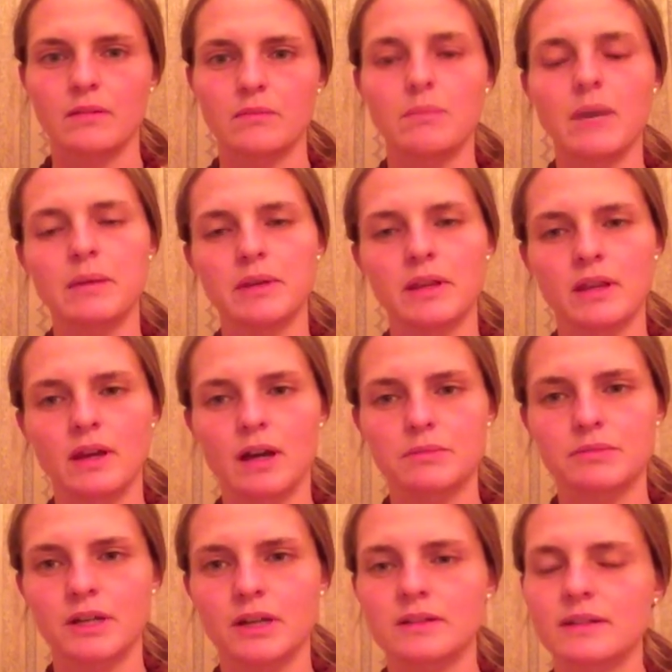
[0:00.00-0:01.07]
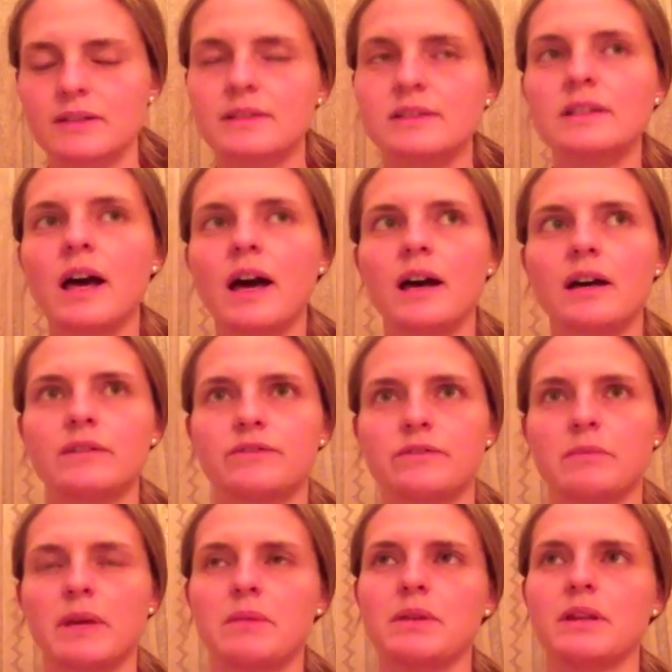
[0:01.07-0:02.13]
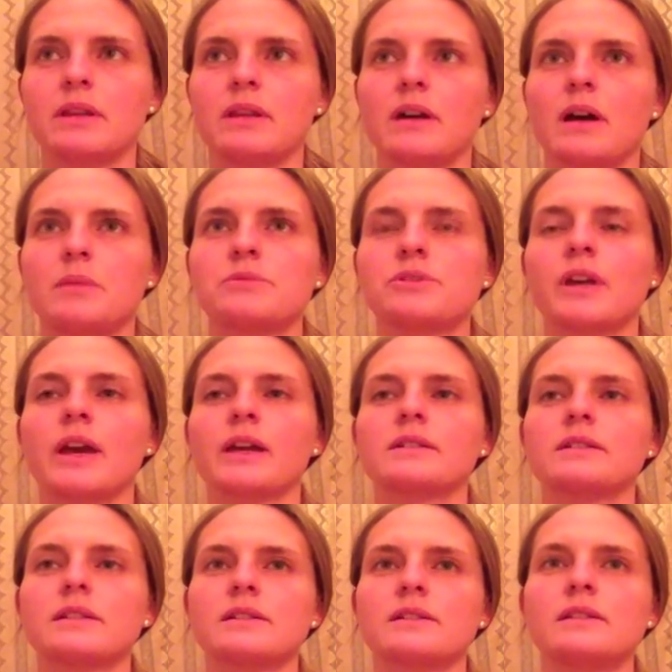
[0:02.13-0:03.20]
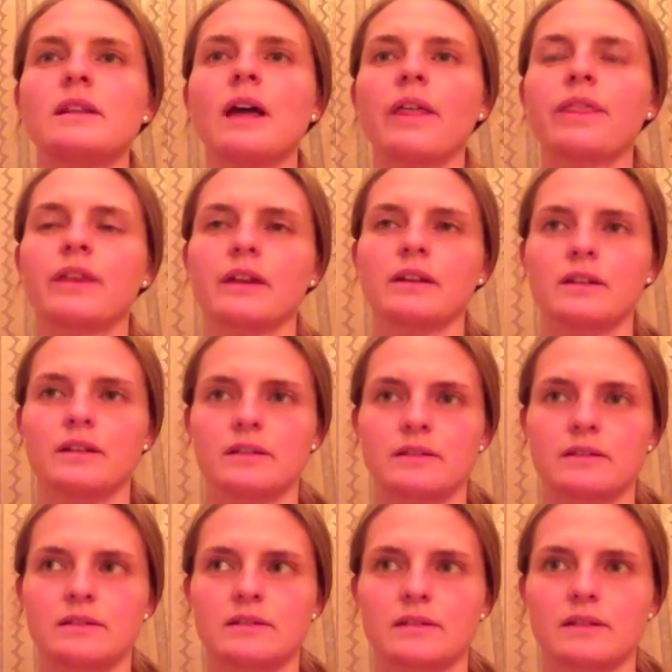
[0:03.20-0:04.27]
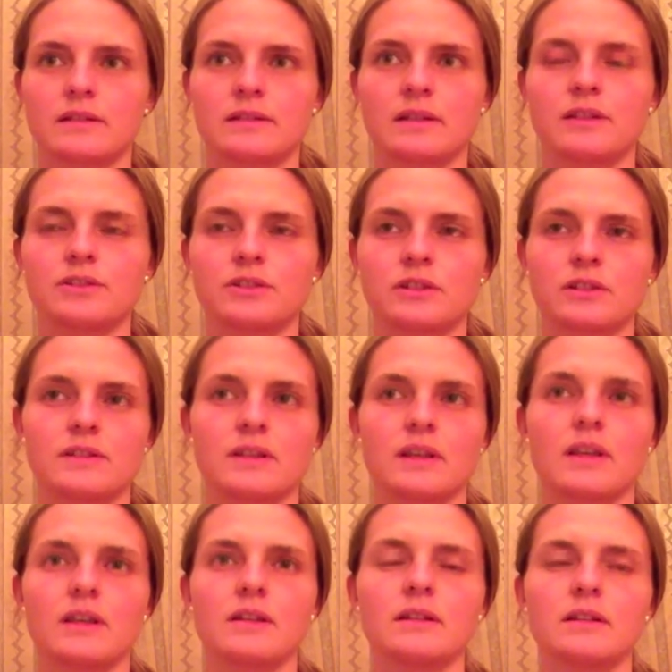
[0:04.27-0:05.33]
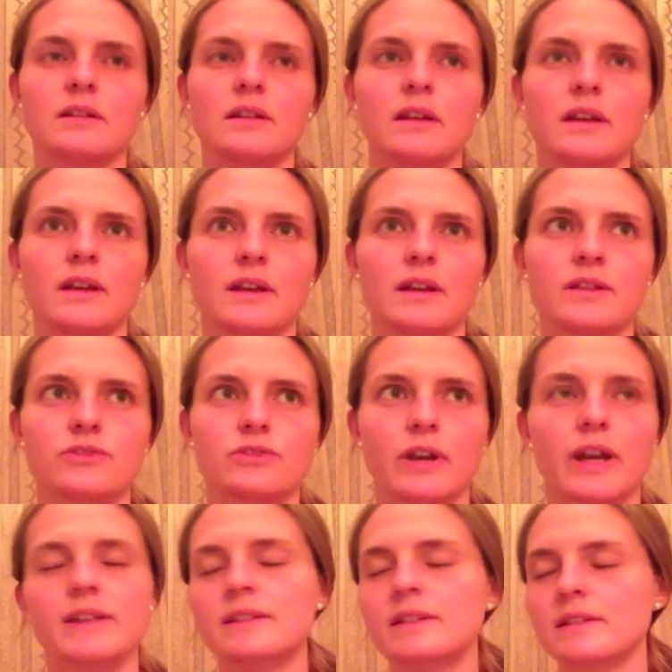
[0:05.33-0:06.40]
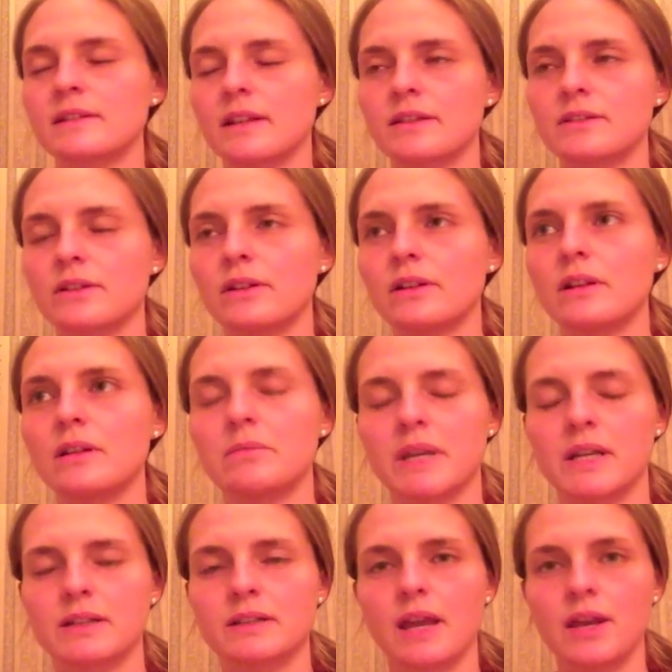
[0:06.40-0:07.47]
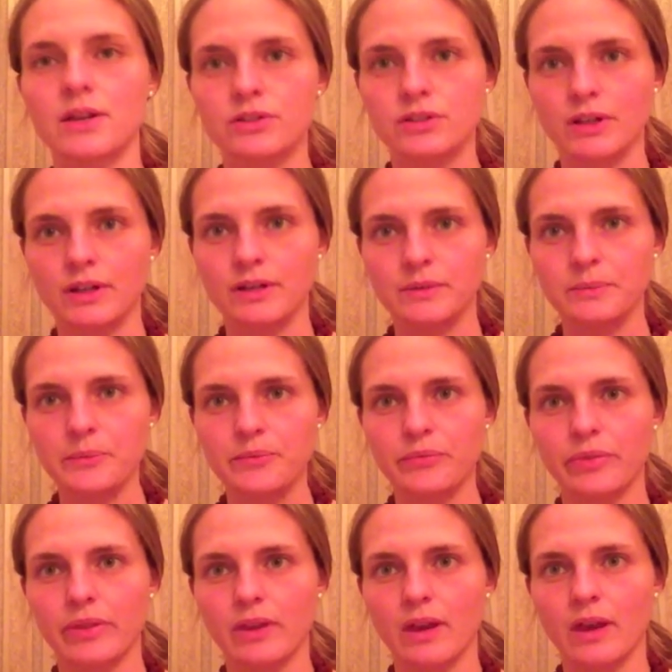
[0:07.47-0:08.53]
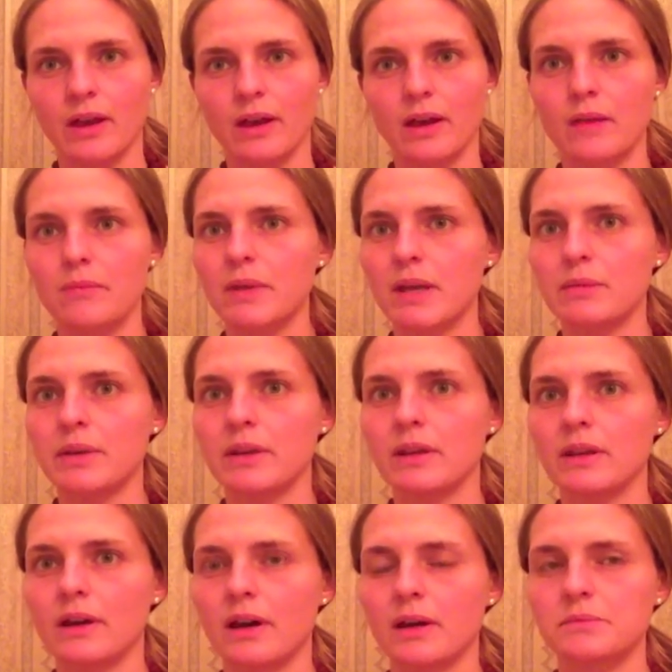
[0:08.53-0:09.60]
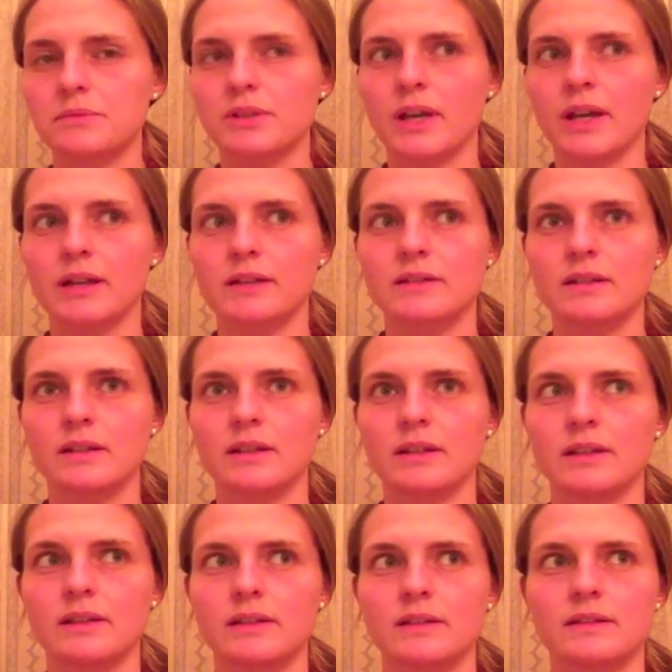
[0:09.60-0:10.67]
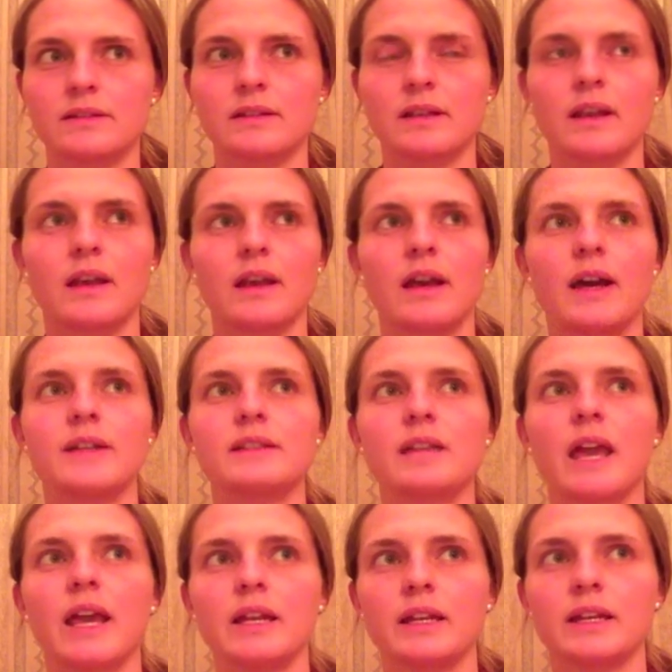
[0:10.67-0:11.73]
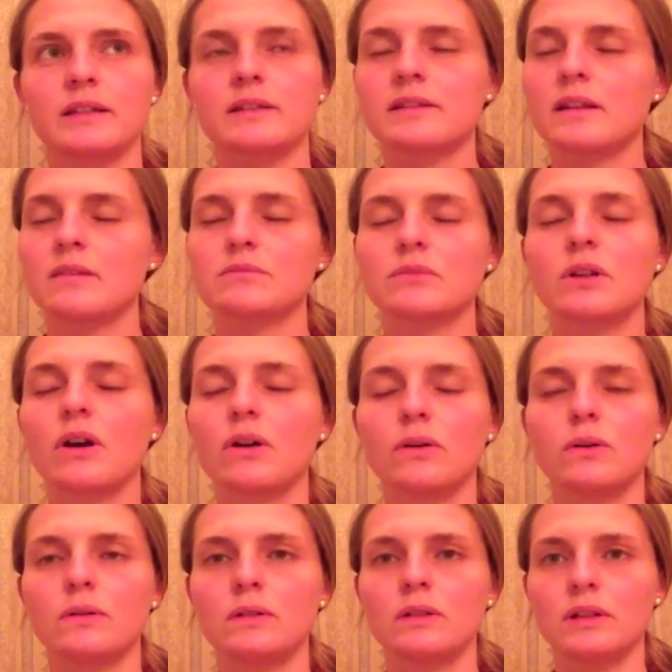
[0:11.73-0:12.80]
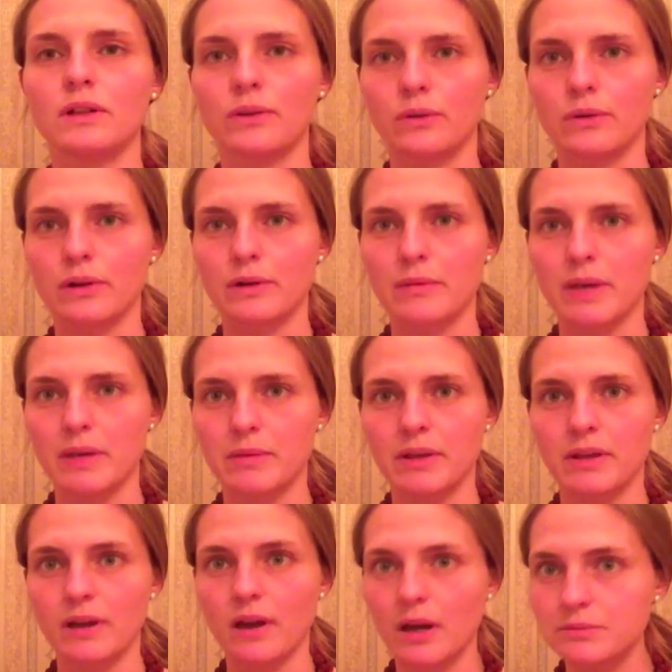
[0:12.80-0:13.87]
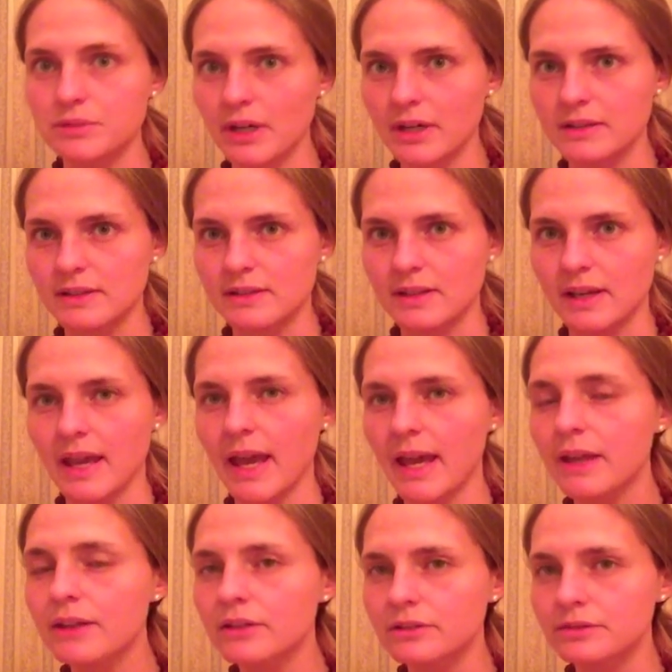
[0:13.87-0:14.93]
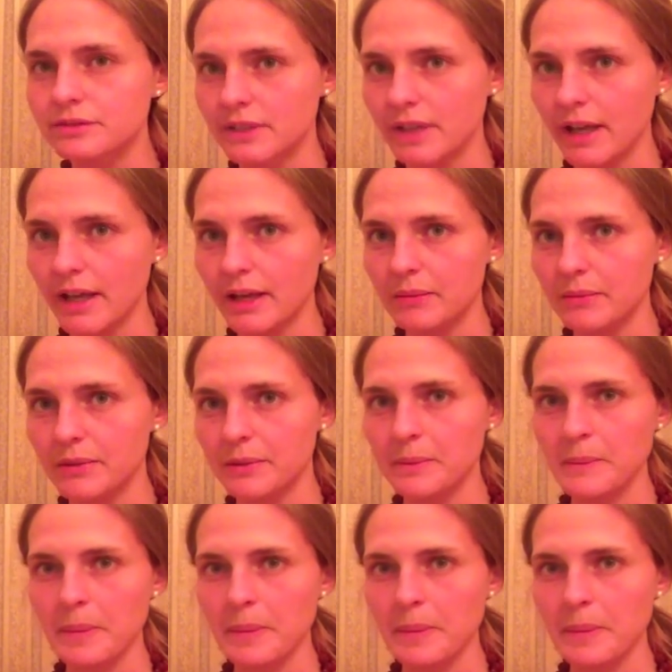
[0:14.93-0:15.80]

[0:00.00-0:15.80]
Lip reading: Maybe the object is love. Maybe the object is nothingness, such as in transcendental meditation. Maybe the object is attaining some goal, or maybe the object is a candle flame.